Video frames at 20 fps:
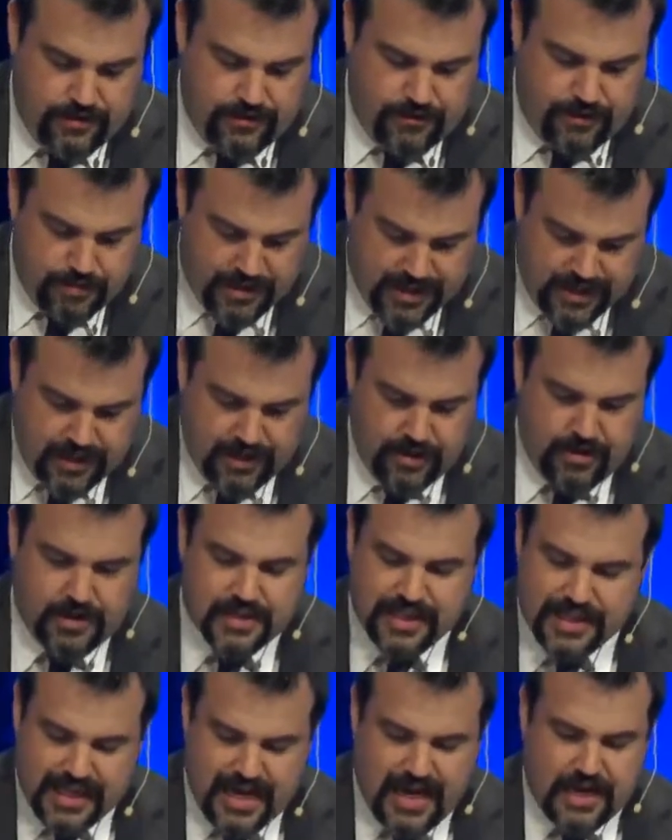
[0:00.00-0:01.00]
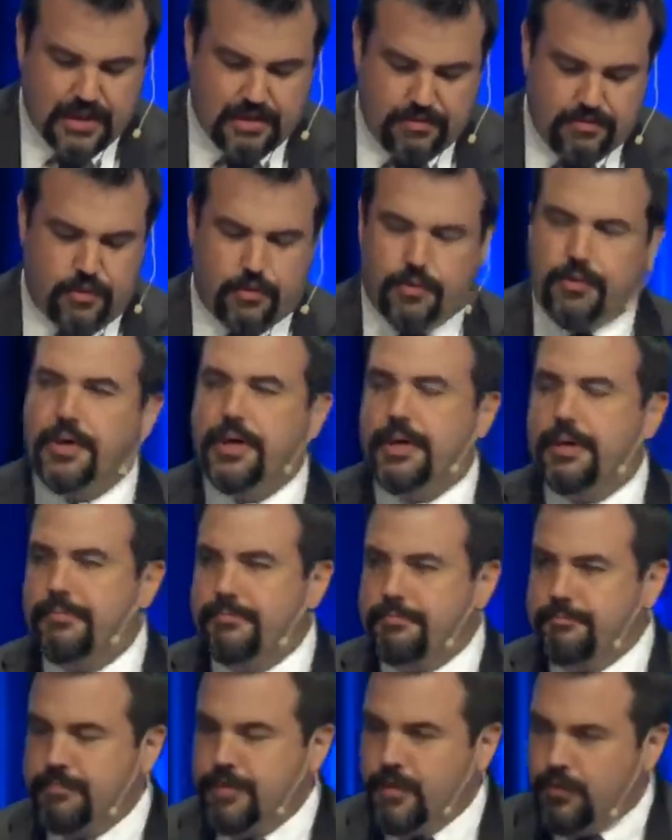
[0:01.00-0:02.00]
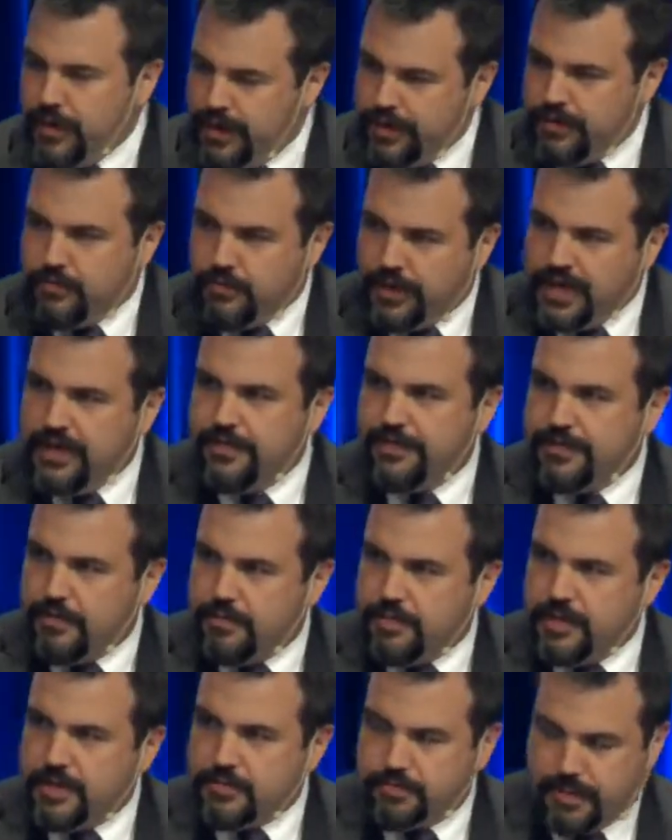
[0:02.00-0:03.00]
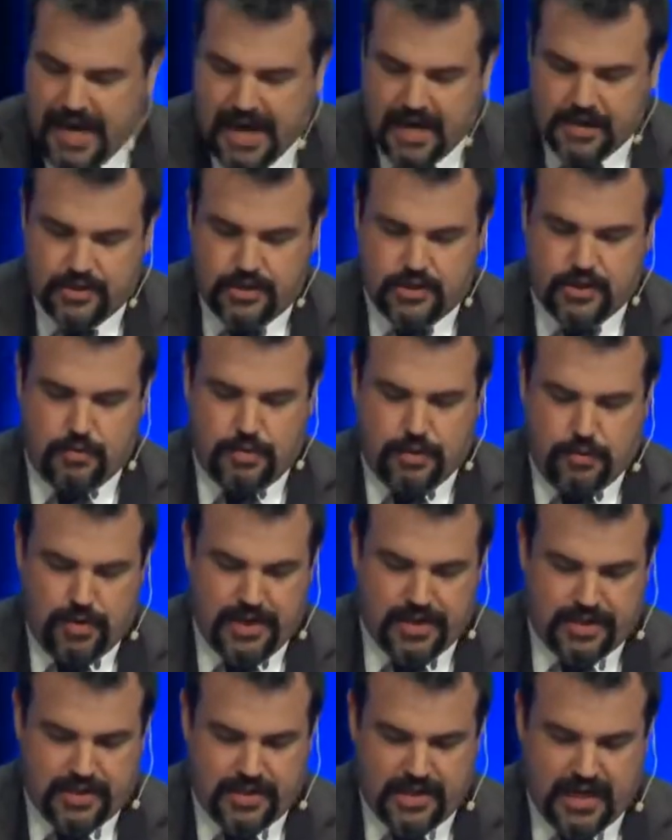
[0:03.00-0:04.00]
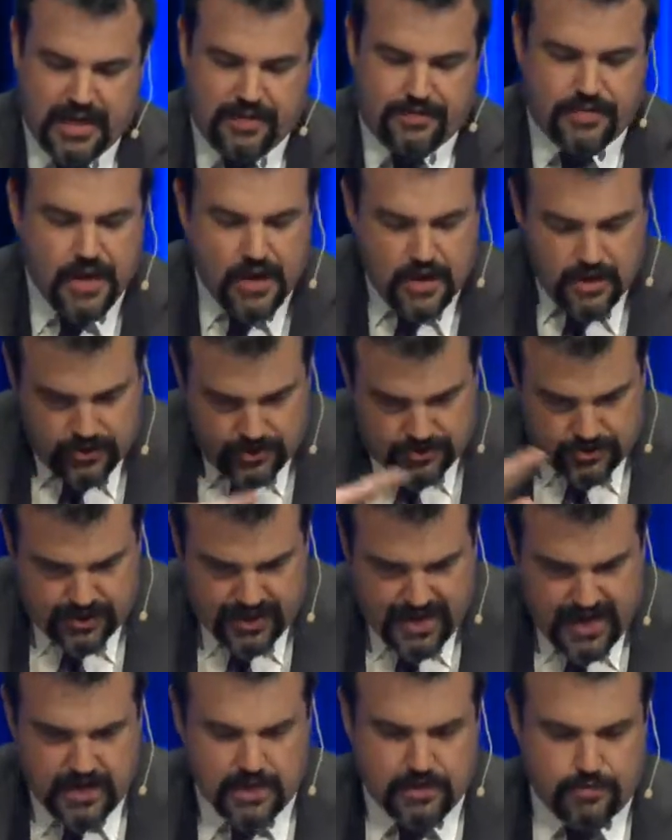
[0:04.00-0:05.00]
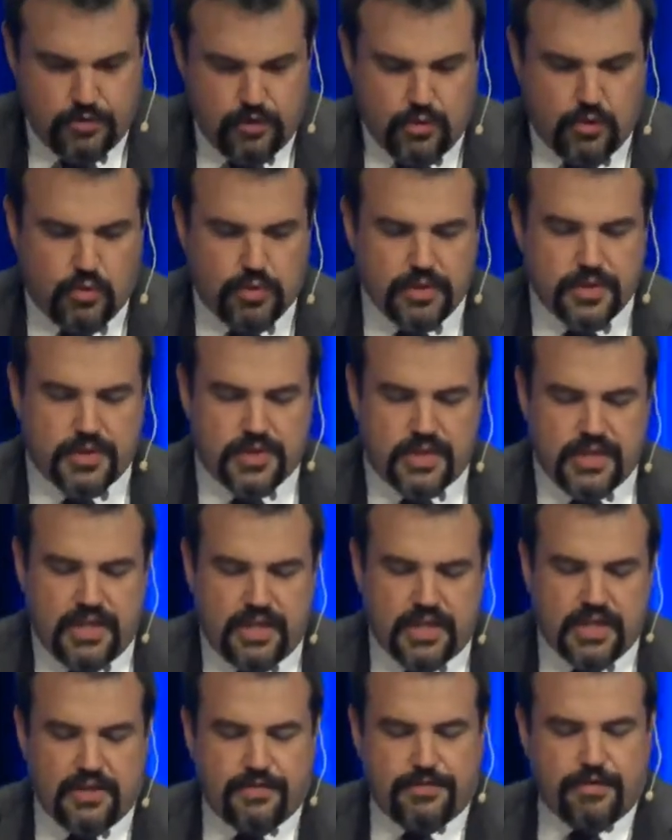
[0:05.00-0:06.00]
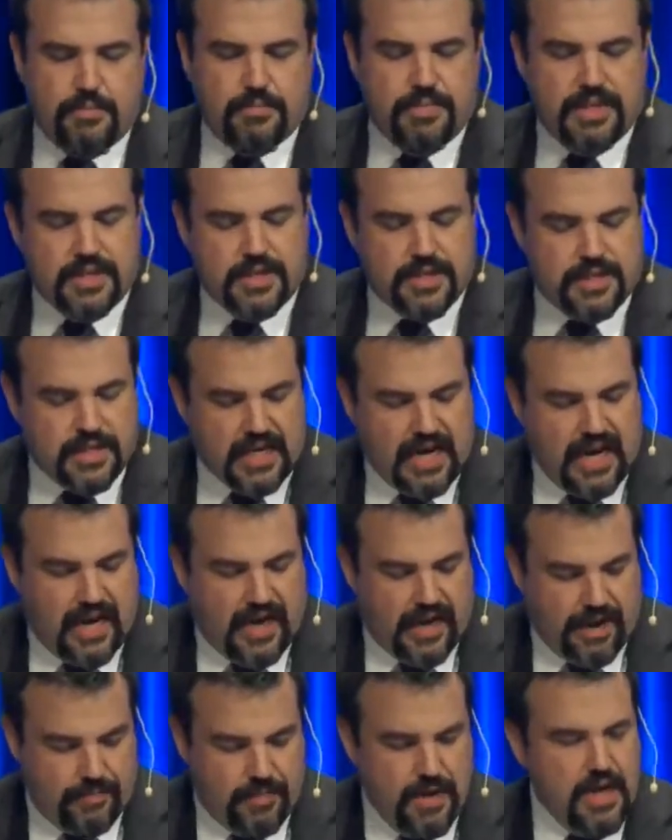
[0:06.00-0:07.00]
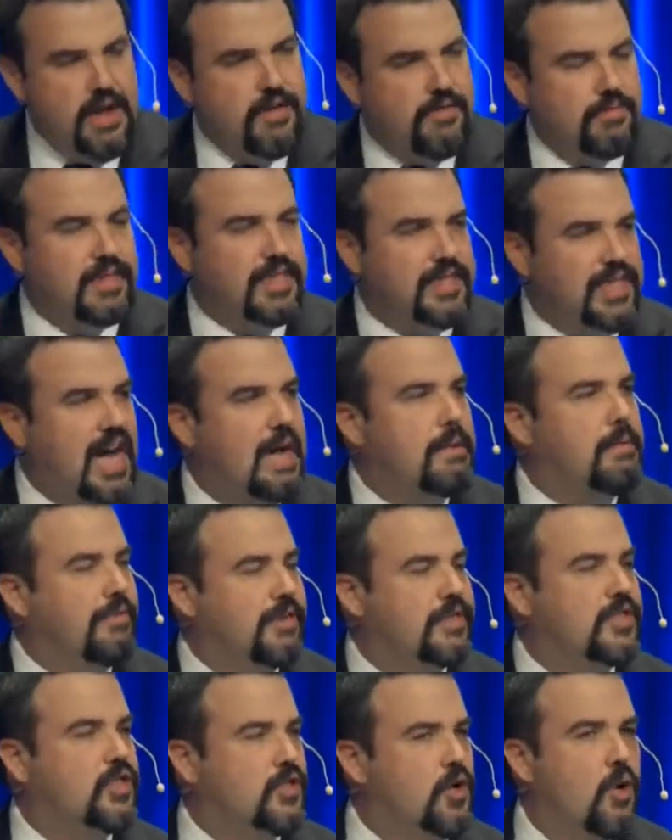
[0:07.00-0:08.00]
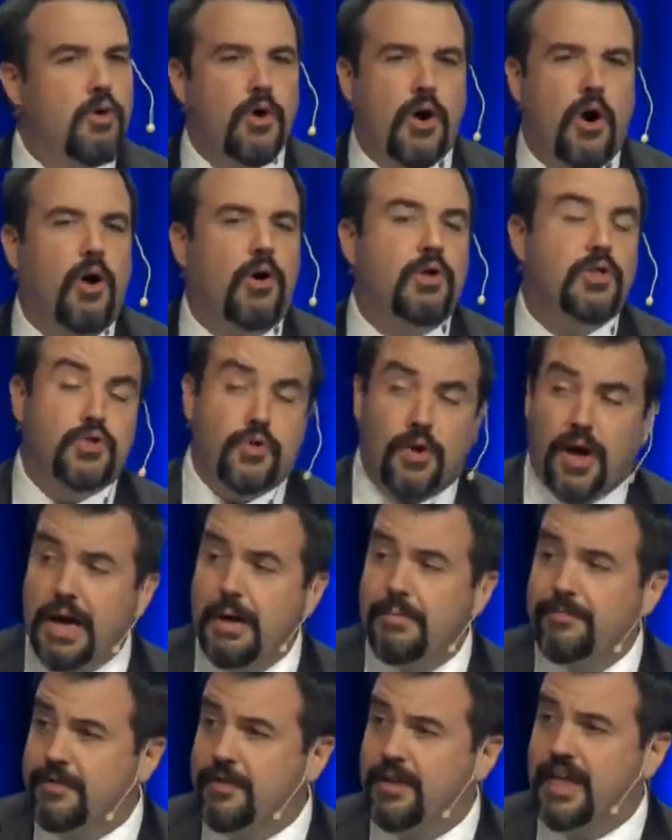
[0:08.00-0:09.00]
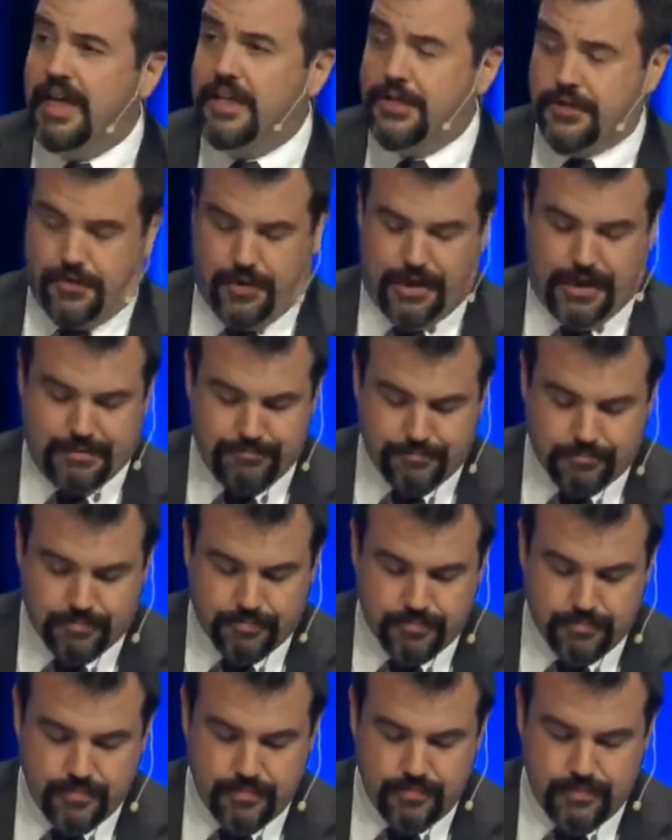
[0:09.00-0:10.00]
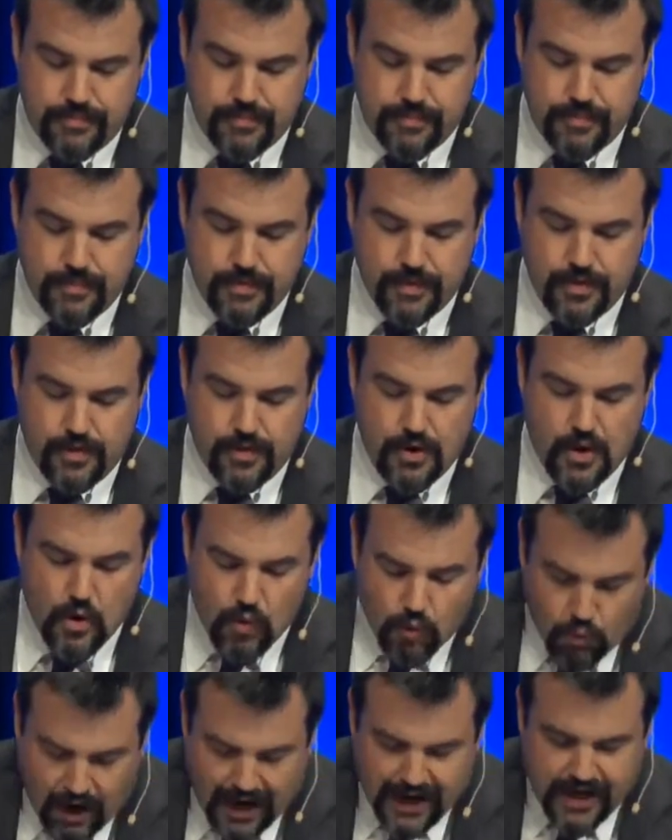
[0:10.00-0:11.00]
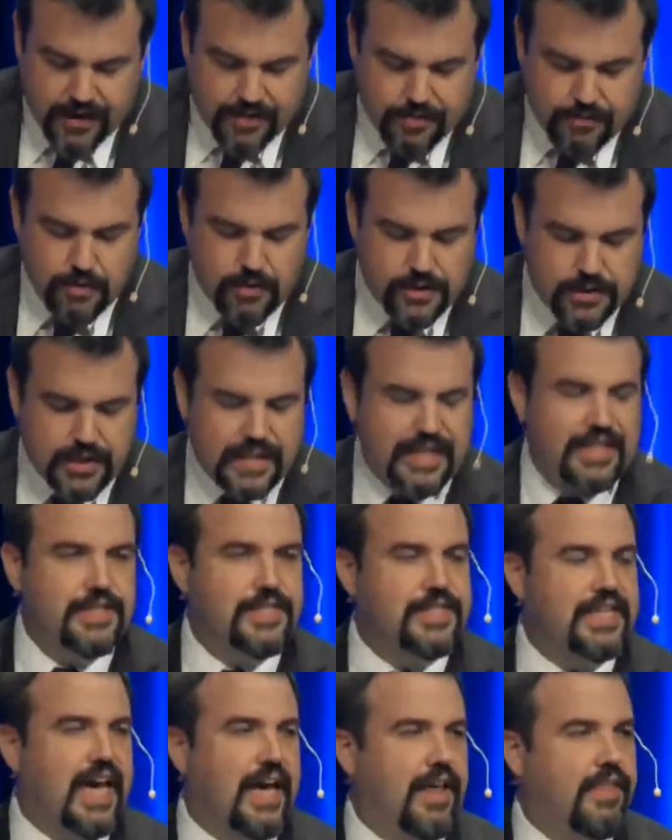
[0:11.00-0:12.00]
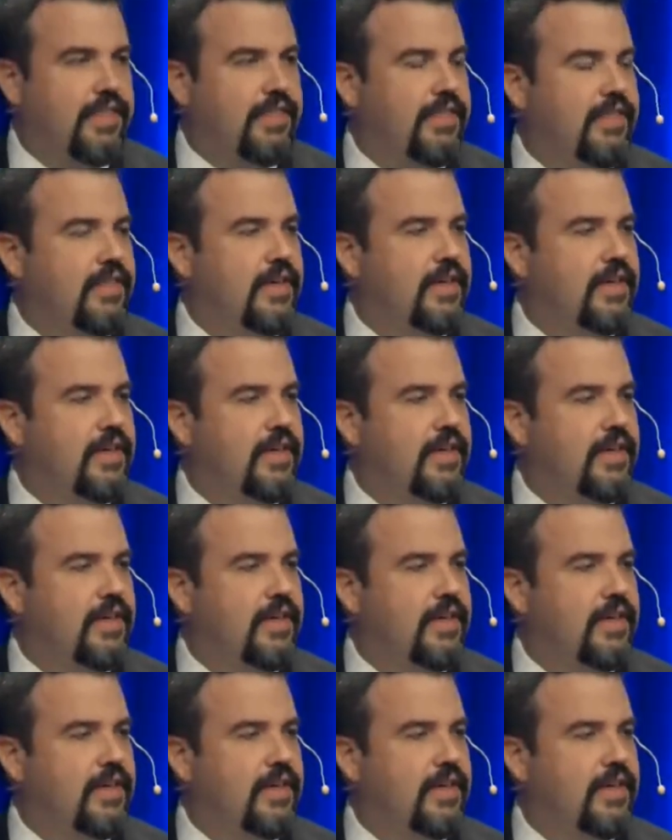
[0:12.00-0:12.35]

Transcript: from here to the end of Luke, read from this passage that we read tonight to the end of Luke, we'll see that from this time, from the time of his so-called triumphal entry, right through to his death,